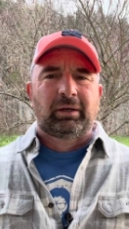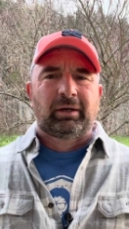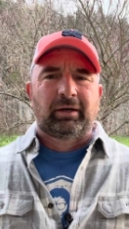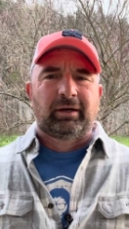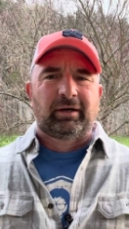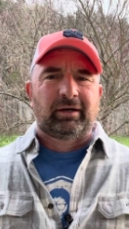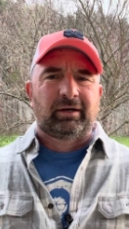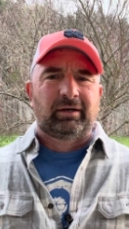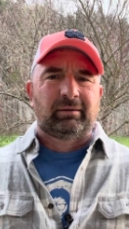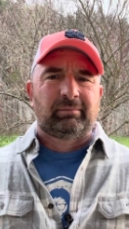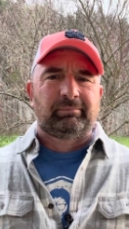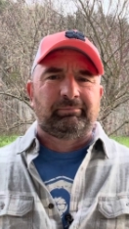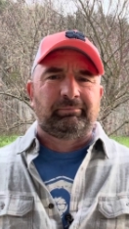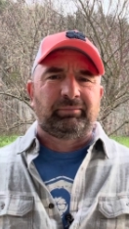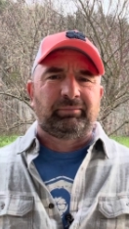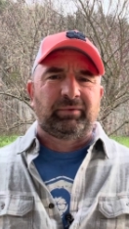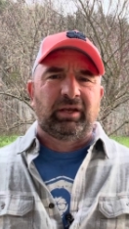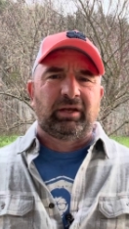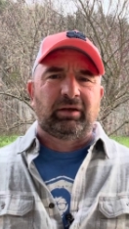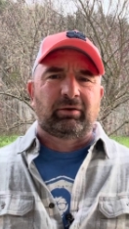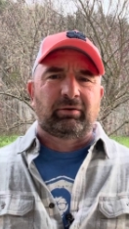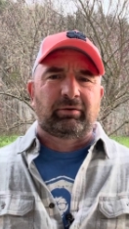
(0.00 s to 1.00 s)

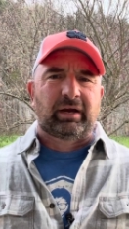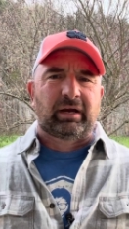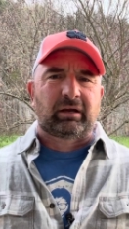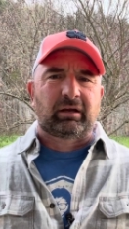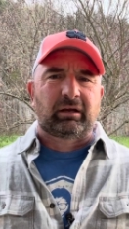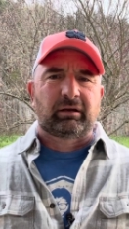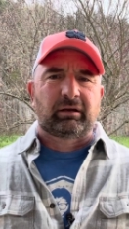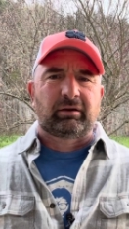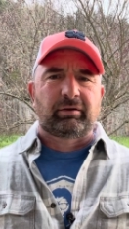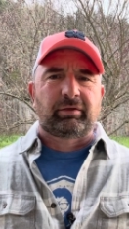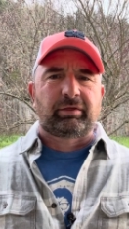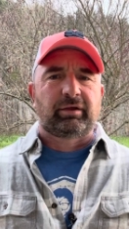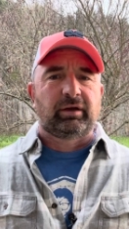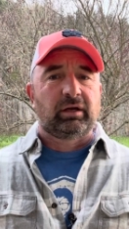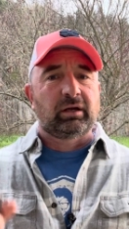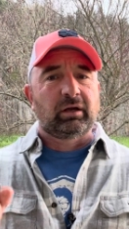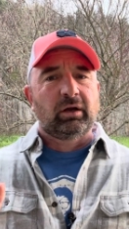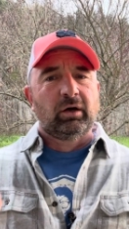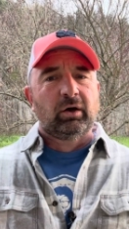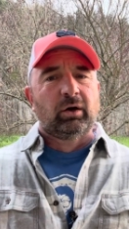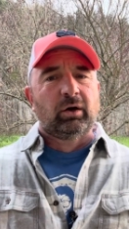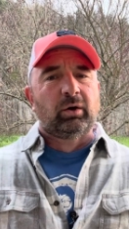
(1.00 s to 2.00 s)
That kind of
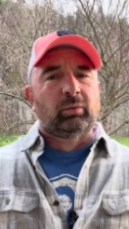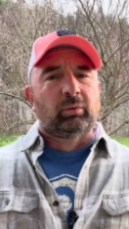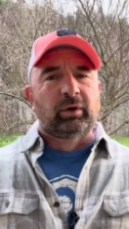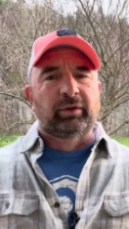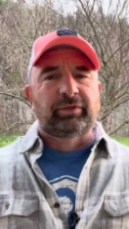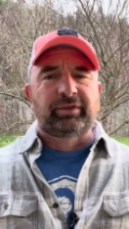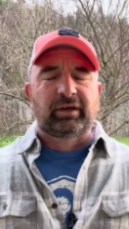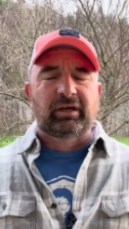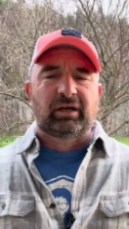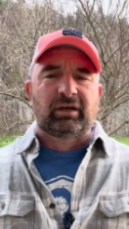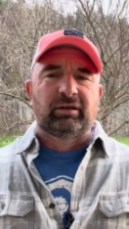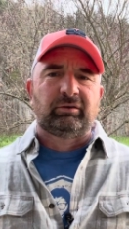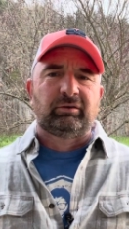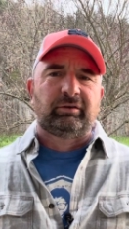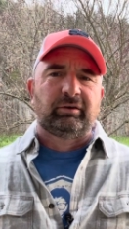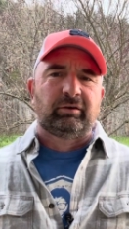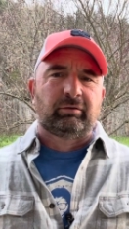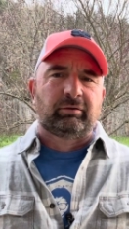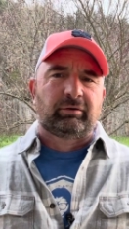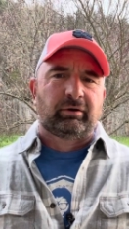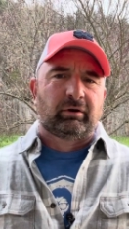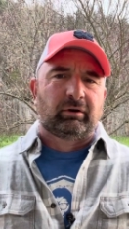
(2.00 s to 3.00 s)
thing. One thing I
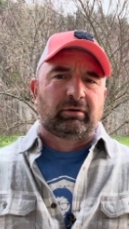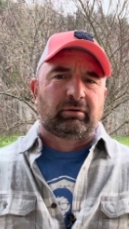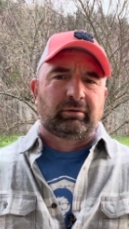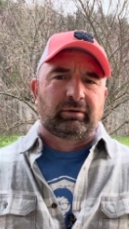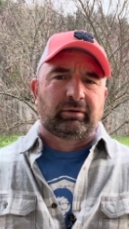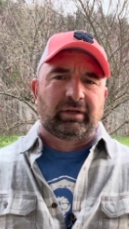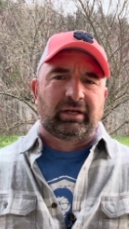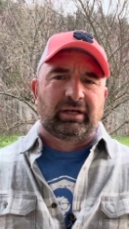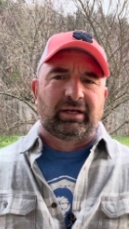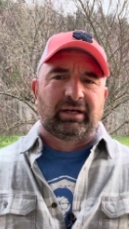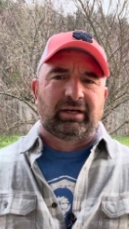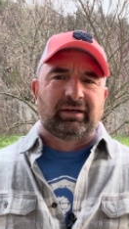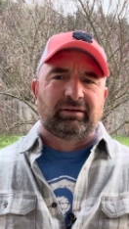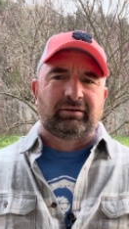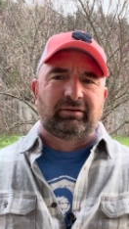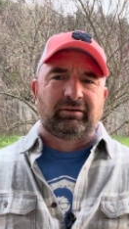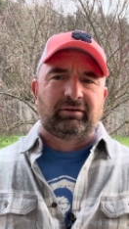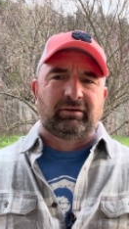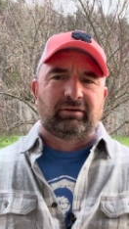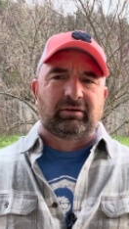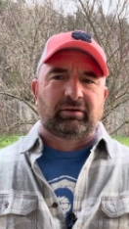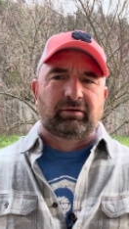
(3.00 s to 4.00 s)
do though, and
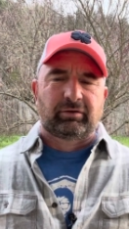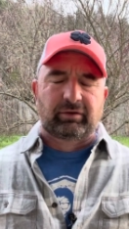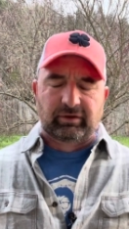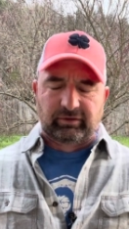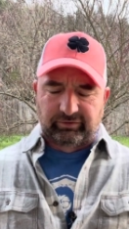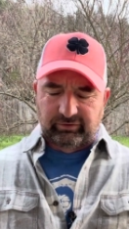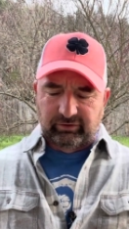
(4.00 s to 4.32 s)
this